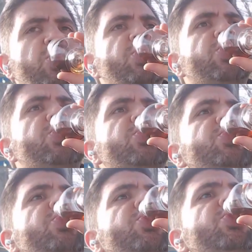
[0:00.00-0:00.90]

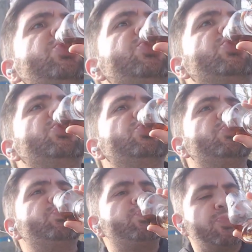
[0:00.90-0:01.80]

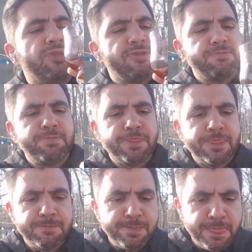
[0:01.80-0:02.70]

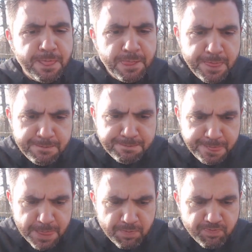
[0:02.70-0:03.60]

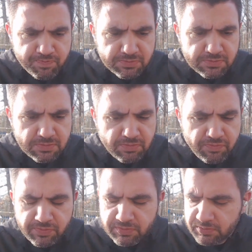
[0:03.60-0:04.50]

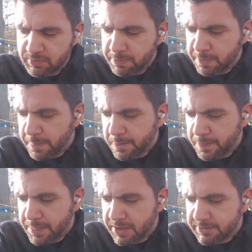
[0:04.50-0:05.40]

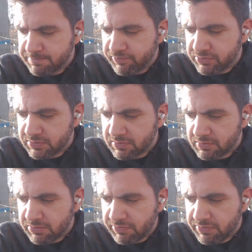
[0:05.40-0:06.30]

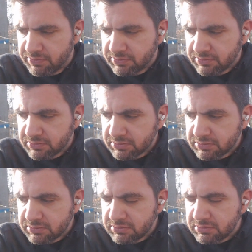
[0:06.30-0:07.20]

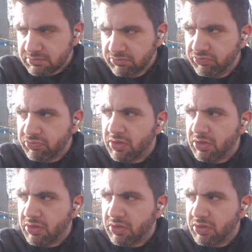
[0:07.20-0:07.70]
No one is speaking in this clip.